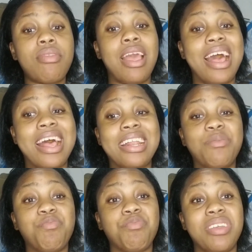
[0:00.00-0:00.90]
And
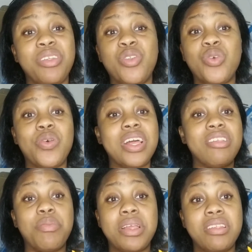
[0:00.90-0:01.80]
it's so
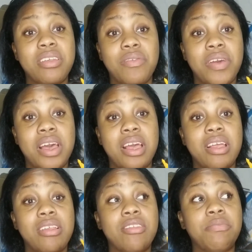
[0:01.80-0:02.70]
expensive,
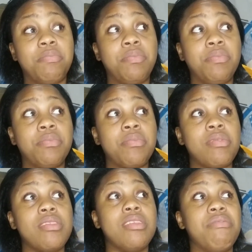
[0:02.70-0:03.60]
guys.
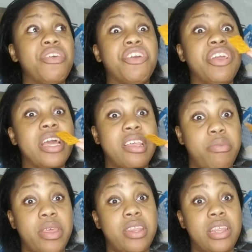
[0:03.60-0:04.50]
Very
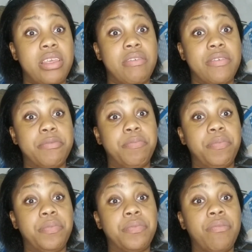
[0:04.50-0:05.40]
expensive
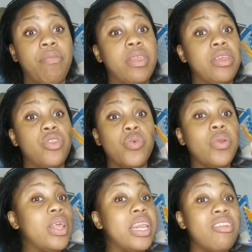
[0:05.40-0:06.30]

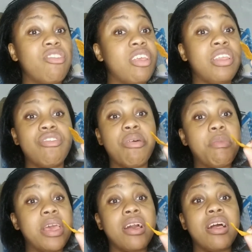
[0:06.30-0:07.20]
schooling in, in
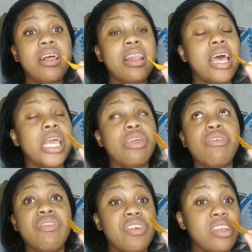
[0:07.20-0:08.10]
Jamaica, like
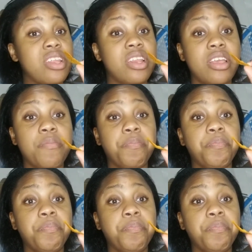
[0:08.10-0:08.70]
university,